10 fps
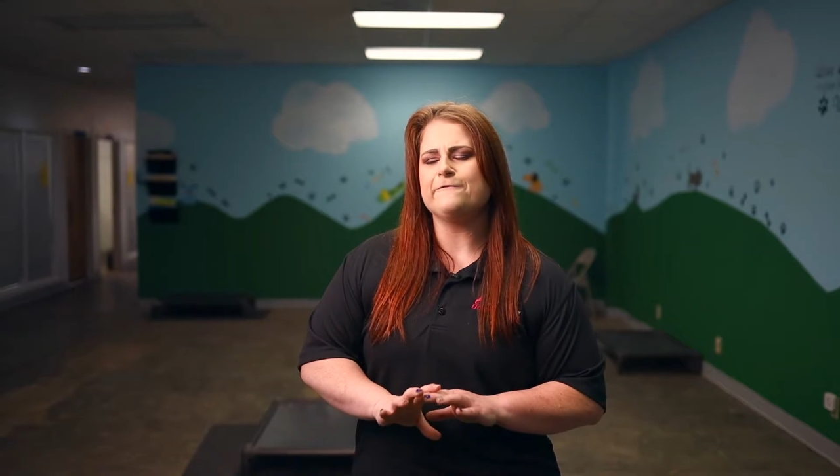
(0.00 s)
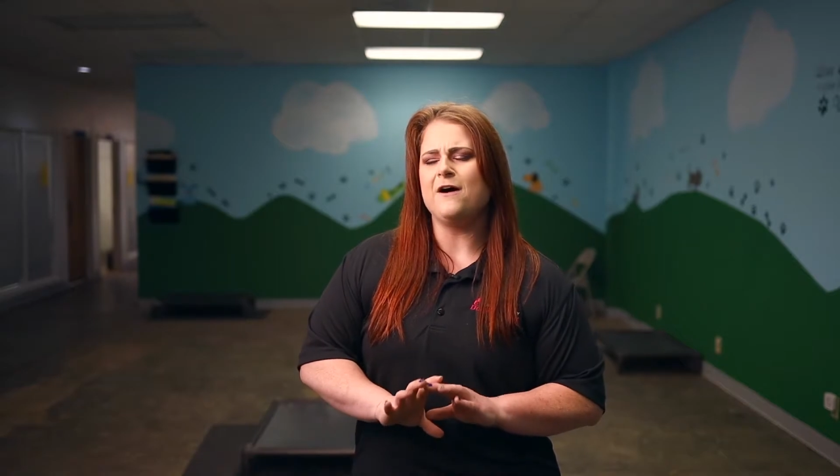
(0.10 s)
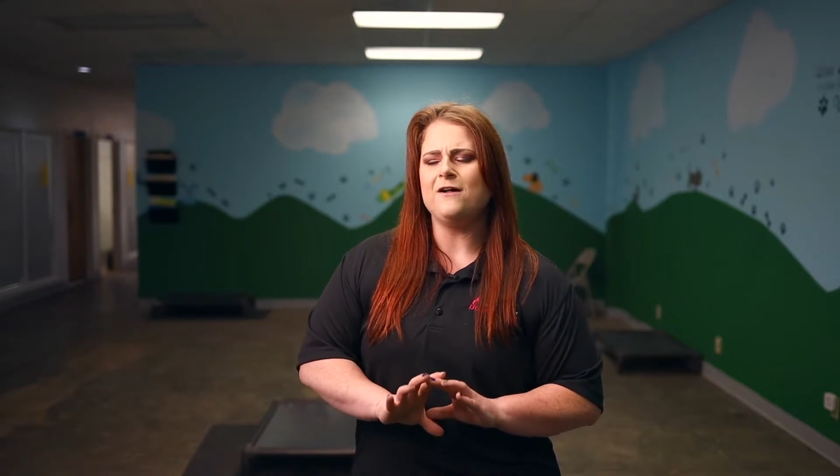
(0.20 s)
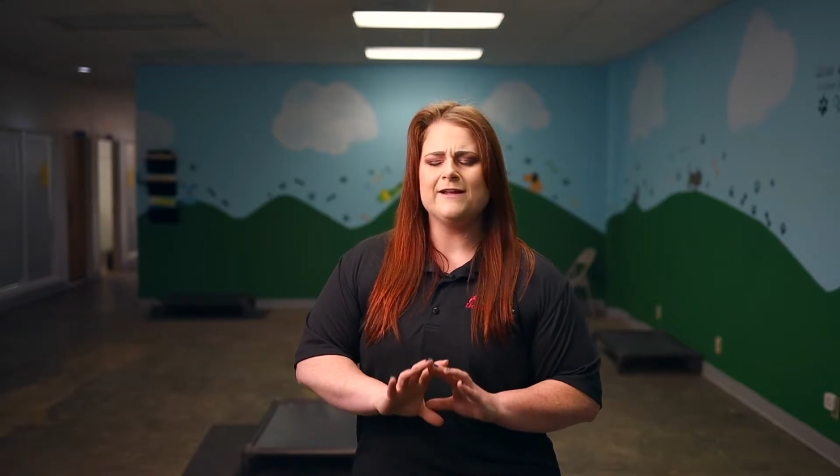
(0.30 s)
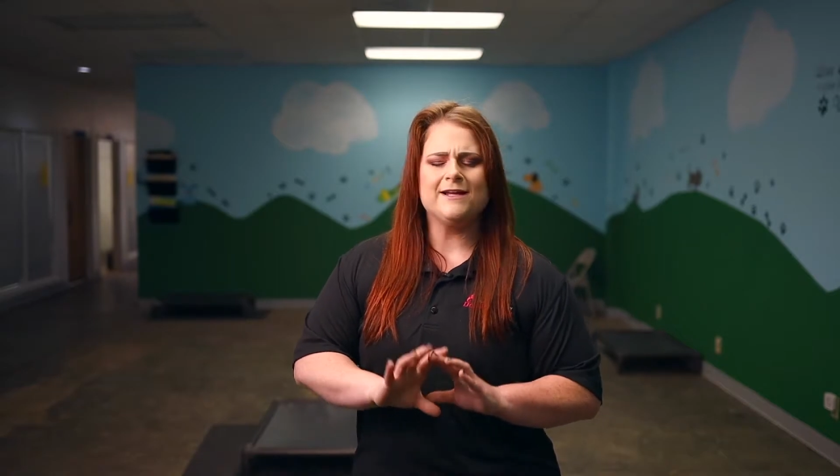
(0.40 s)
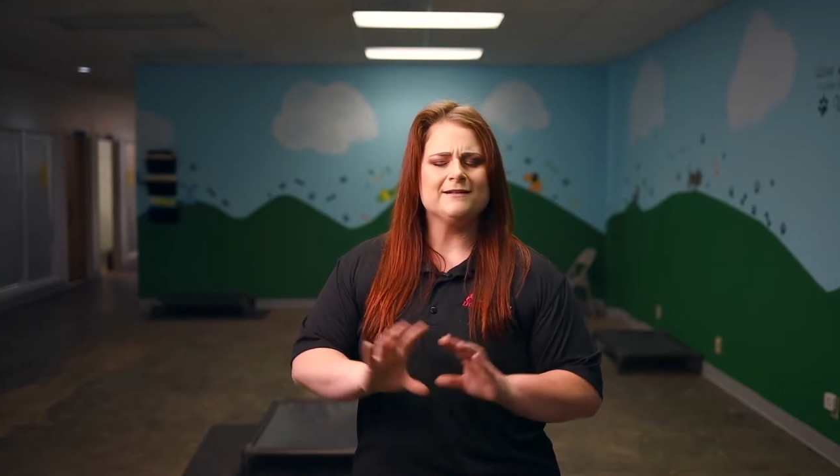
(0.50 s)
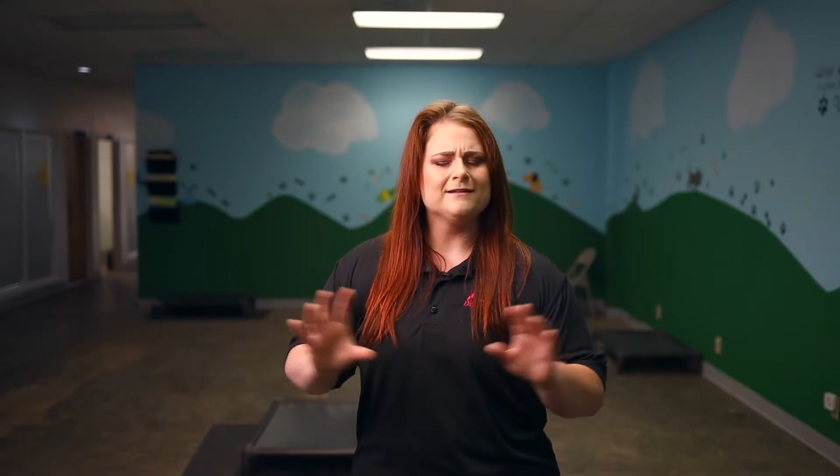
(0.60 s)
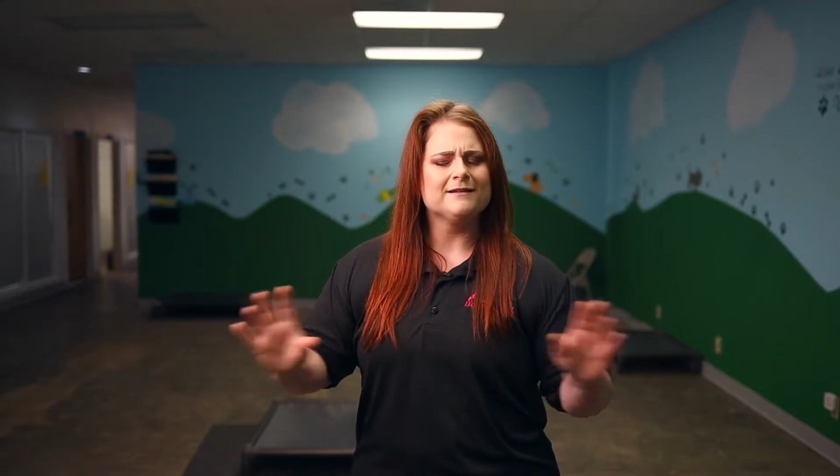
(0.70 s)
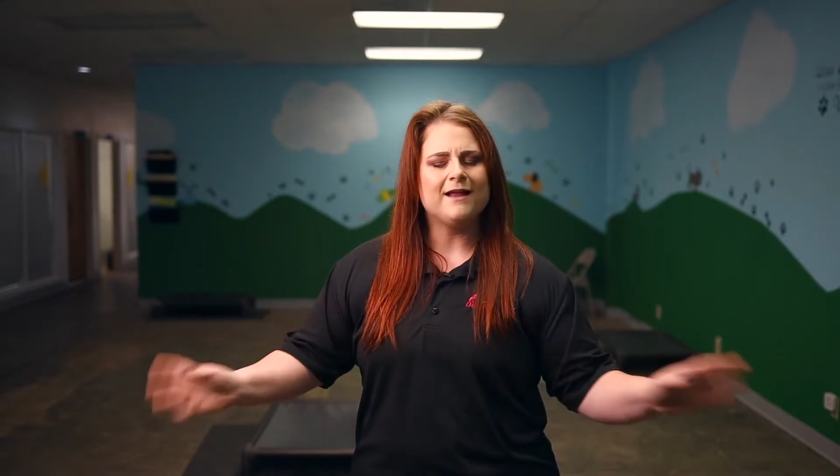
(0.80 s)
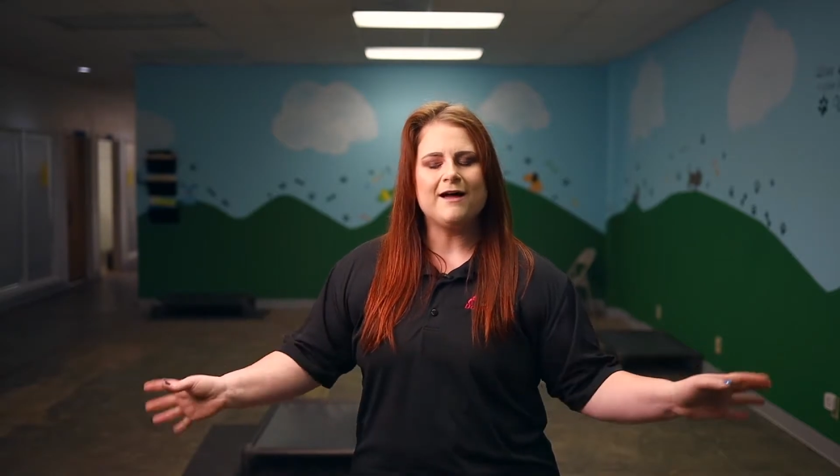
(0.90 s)
fall
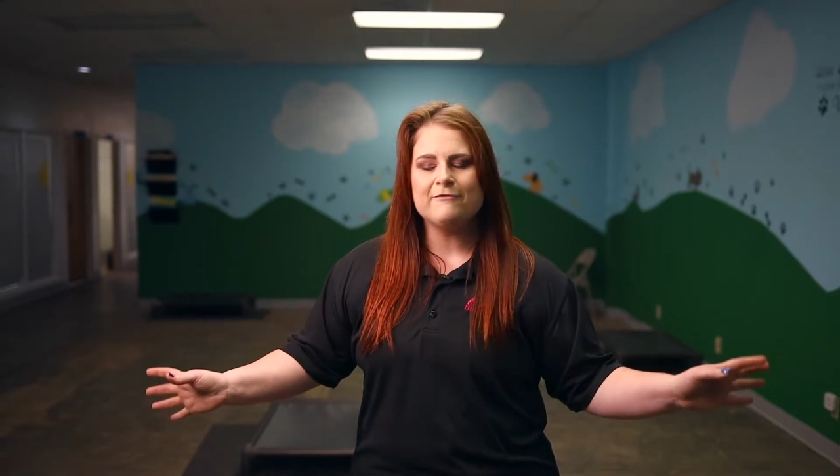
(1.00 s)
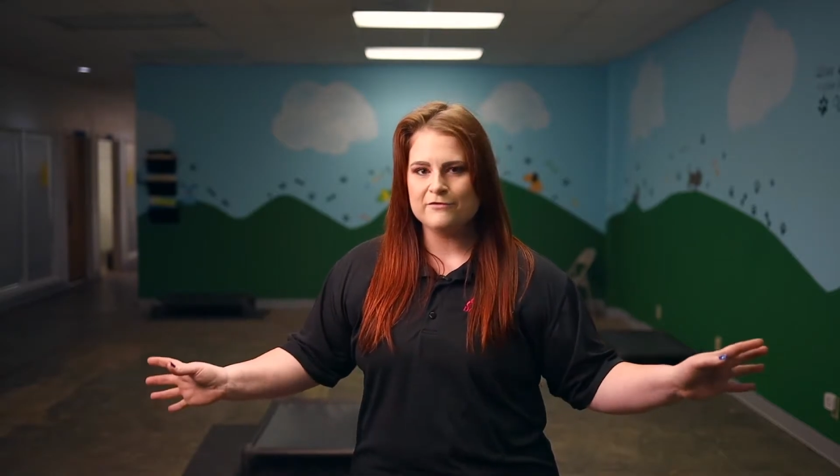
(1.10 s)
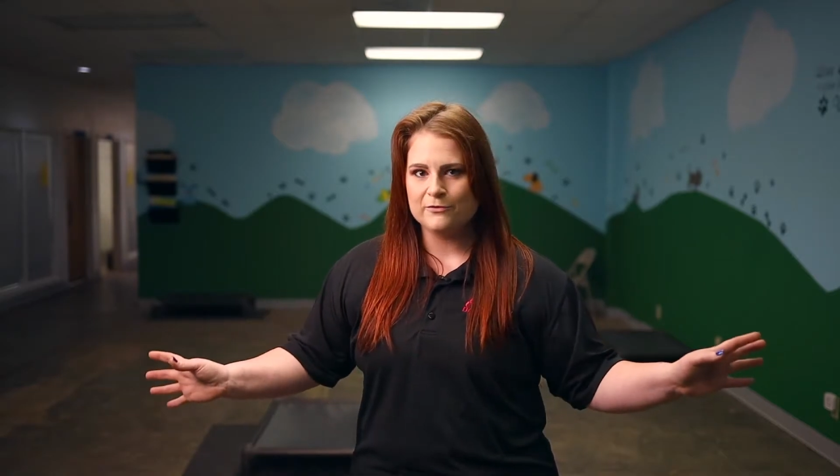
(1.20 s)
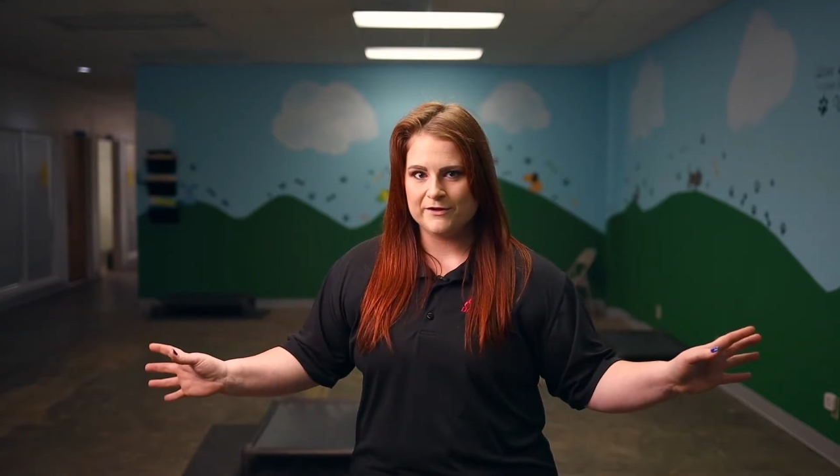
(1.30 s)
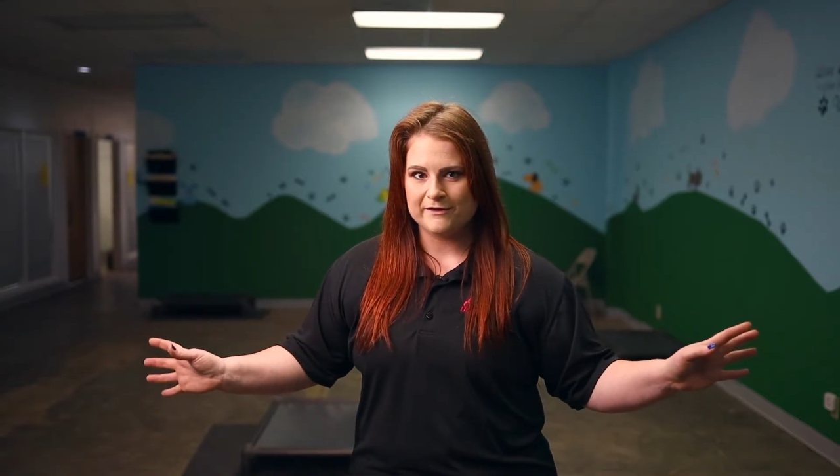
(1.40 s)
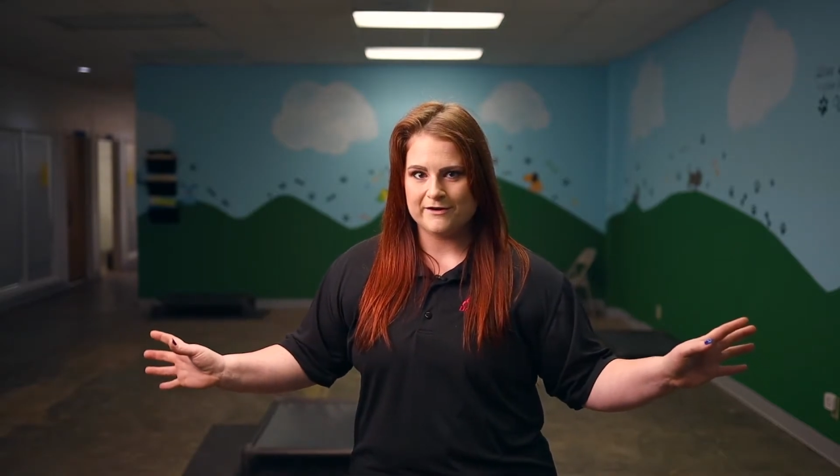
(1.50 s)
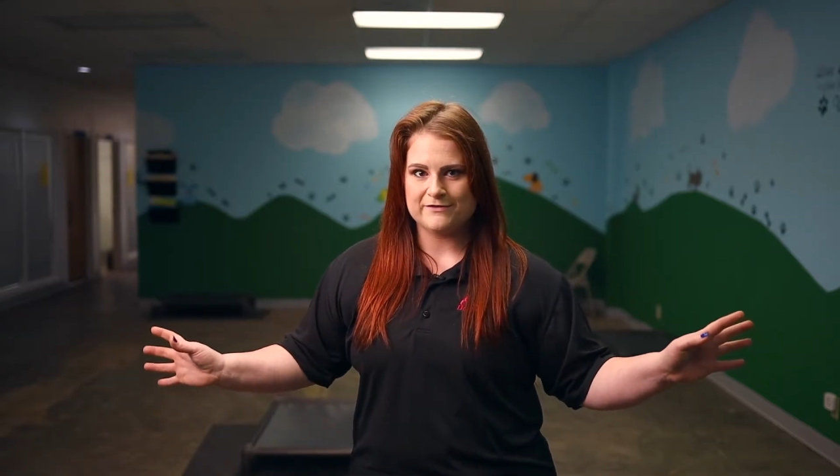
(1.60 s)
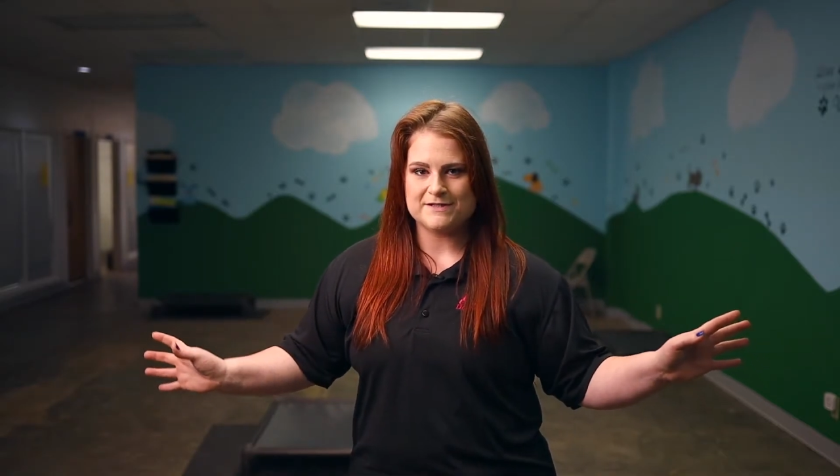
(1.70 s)
in love with our